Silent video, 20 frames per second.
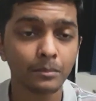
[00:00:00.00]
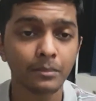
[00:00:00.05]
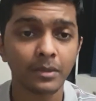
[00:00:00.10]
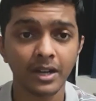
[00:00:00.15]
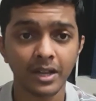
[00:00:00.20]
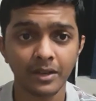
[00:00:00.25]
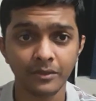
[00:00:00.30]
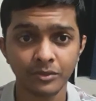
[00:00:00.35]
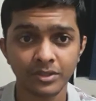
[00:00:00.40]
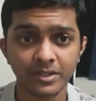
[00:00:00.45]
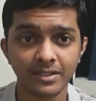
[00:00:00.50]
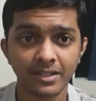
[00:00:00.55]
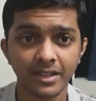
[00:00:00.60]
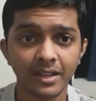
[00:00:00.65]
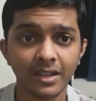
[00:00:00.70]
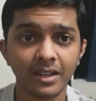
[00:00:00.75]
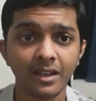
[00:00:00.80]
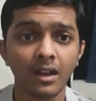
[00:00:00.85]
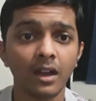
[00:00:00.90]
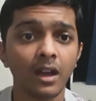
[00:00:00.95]
but I would
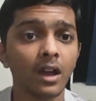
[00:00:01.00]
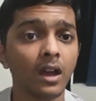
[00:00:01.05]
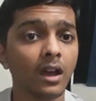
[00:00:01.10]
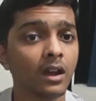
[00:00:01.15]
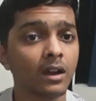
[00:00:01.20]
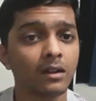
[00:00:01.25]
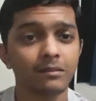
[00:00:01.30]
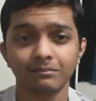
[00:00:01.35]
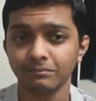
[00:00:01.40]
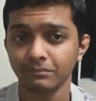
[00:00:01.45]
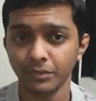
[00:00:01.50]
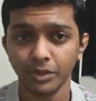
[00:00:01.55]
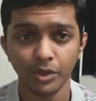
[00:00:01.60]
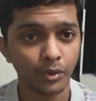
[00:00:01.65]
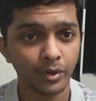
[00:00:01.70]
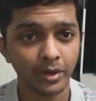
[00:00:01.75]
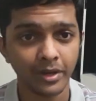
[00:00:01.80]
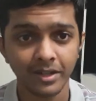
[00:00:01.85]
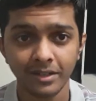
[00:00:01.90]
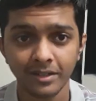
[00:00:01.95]
say do
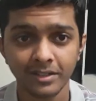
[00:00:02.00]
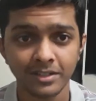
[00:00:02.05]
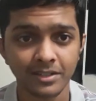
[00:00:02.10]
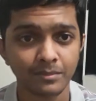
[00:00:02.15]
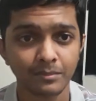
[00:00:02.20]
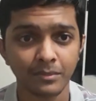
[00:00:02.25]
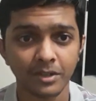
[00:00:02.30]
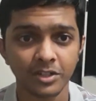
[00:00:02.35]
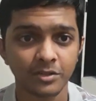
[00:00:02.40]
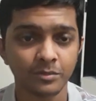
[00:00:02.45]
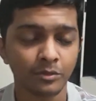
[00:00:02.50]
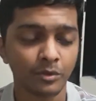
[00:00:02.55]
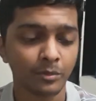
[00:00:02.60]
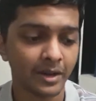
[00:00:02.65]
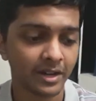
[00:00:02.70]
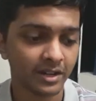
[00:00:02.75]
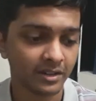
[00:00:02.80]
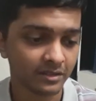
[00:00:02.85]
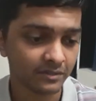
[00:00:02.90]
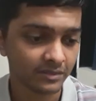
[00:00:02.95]
it, it's much more
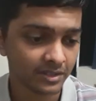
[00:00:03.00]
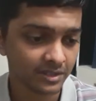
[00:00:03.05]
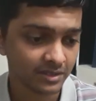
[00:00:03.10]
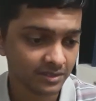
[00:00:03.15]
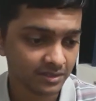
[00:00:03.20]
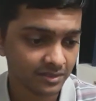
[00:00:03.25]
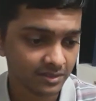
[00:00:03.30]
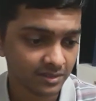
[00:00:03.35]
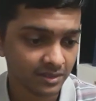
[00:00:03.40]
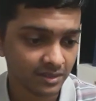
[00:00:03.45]
better words.